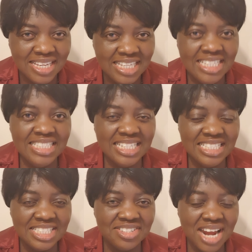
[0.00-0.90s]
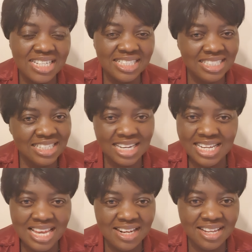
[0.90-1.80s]
His instructions
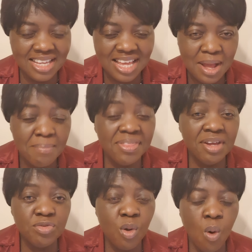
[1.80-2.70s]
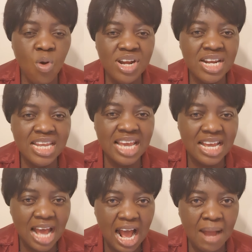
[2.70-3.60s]
clearly. But that will only
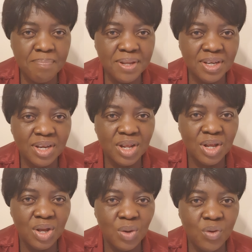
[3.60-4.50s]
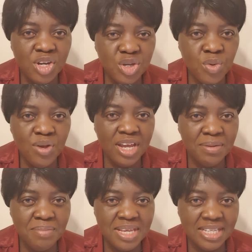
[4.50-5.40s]
happen when you
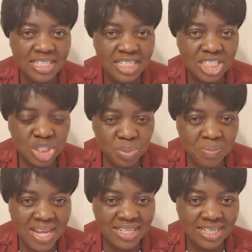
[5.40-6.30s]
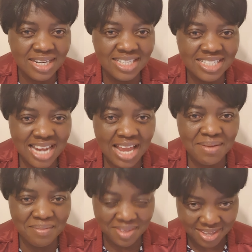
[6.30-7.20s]
and me spend
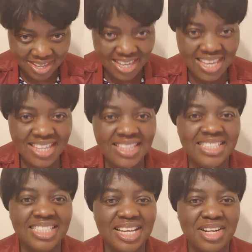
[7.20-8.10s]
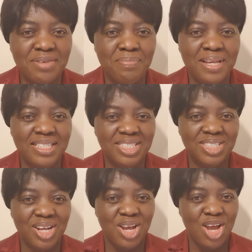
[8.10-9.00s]
time in the secret place.
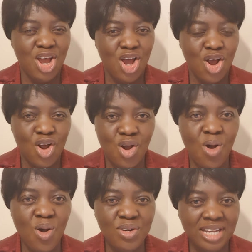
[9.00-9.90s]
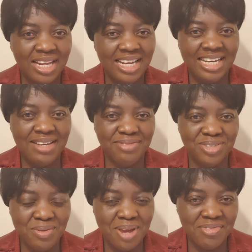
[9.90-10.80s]
God
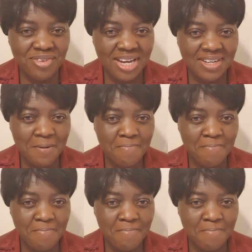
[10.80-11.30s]
loves you, my friend.